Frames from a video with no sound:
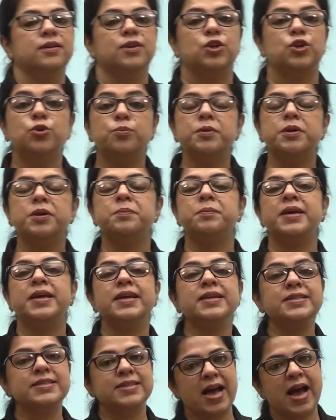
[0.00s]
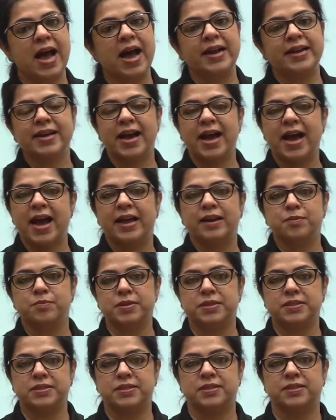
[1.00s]
Human beings and
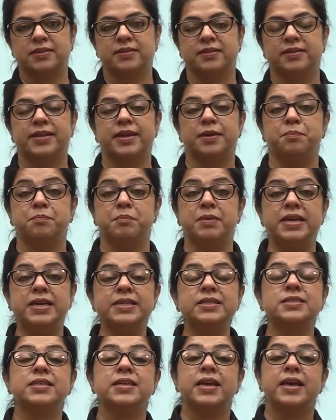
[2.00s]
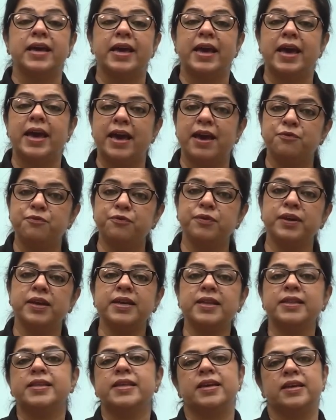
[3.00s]
animals. That means
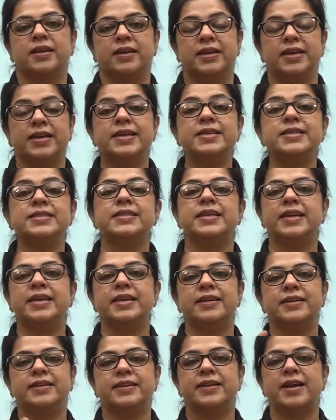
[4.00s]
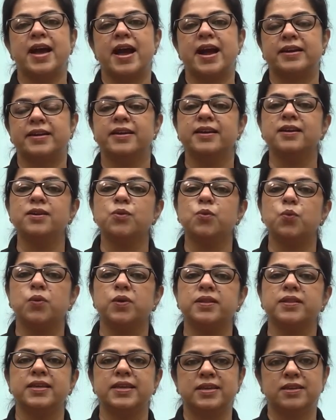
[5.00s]
everything is interacting
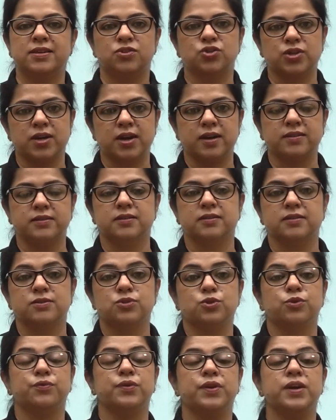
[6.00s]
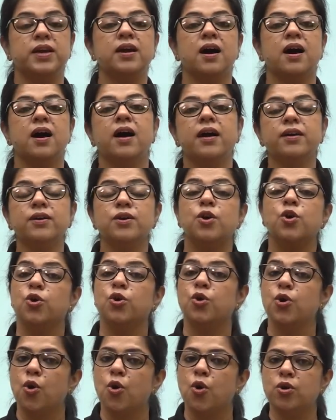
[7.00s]
with each other. So, we are
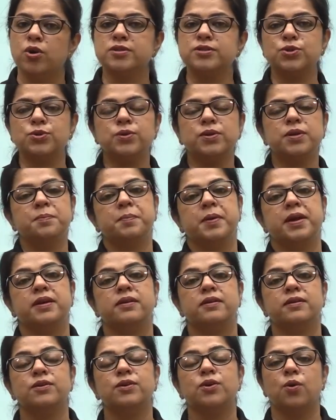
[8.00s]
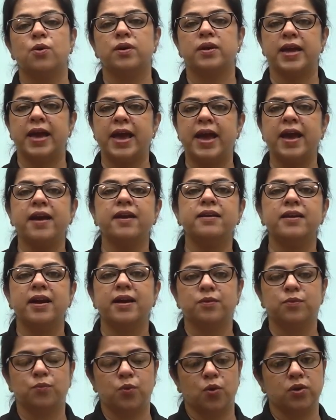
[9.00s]
also dependent on air
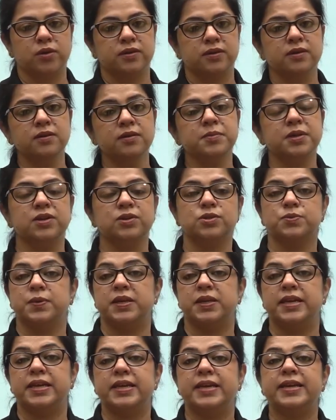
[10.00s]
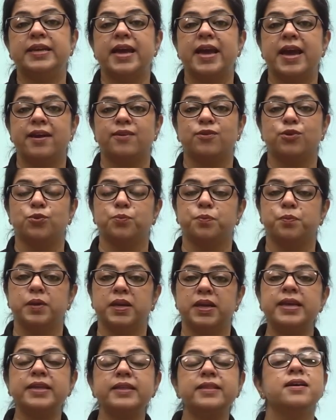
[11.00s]
and water because we need air to
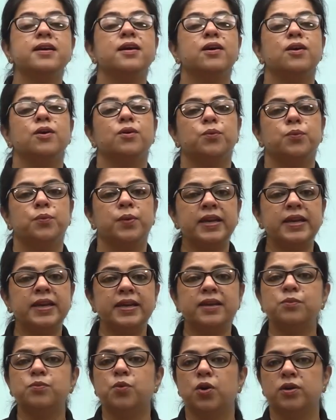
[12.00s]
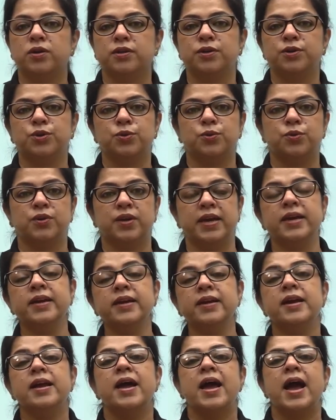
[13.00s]
breathe, we need water to
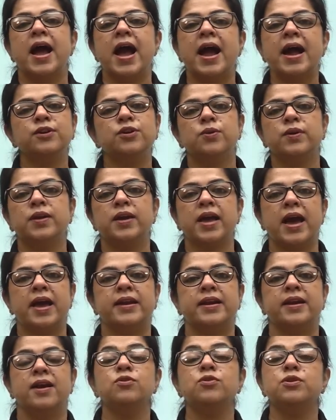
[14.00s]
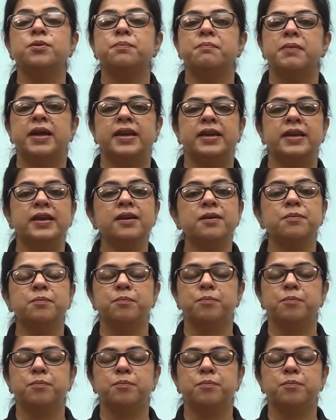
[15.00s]
drink and to carry out many